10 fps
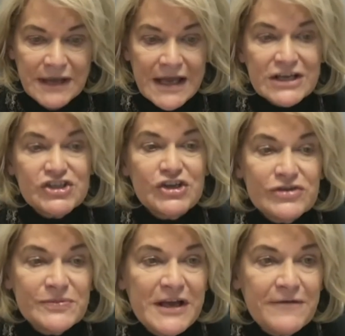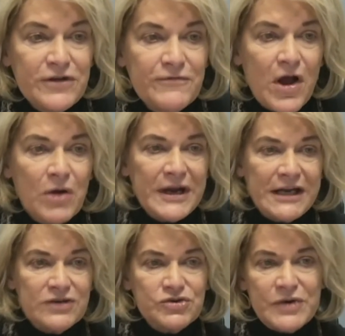And excuse me if you've
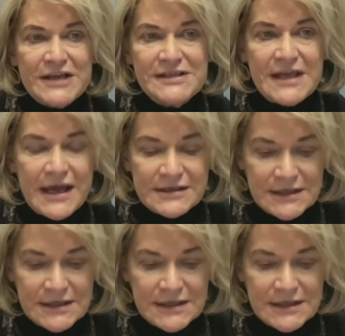already addressed that.